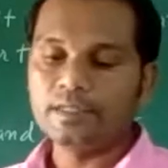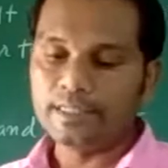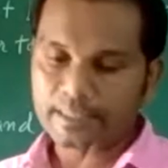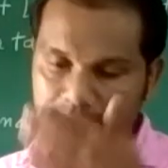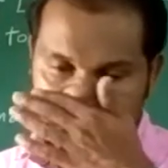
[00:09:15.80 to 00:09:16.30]

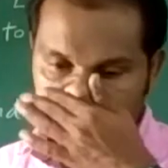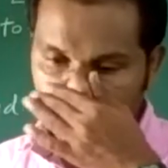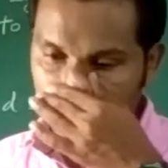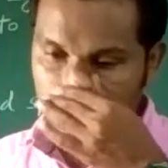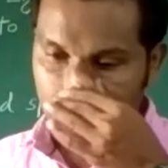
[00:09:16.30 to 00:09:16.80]
It is
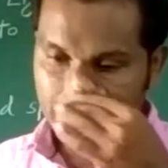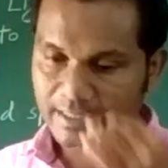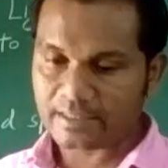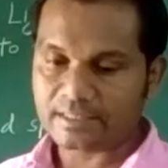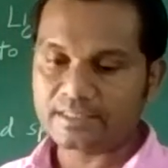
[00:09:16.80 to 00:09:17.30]
developed by
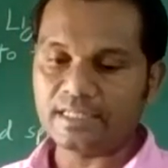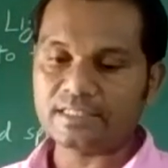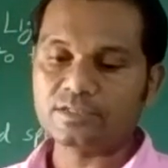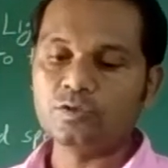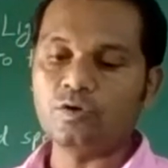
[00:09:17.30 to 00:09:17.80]
the
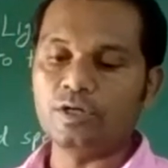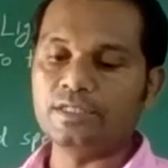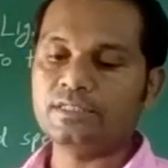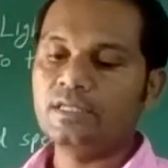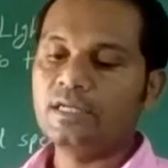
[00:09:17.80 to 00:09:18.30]
Russia's
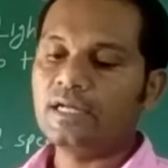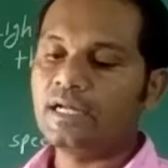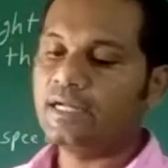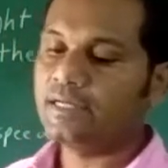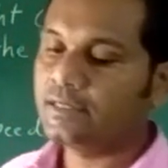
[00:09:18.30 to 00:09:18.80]
Sukhoi,
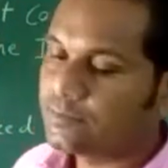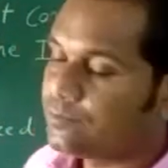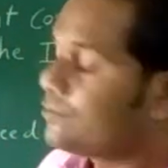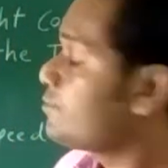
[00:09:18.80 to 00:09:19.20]
and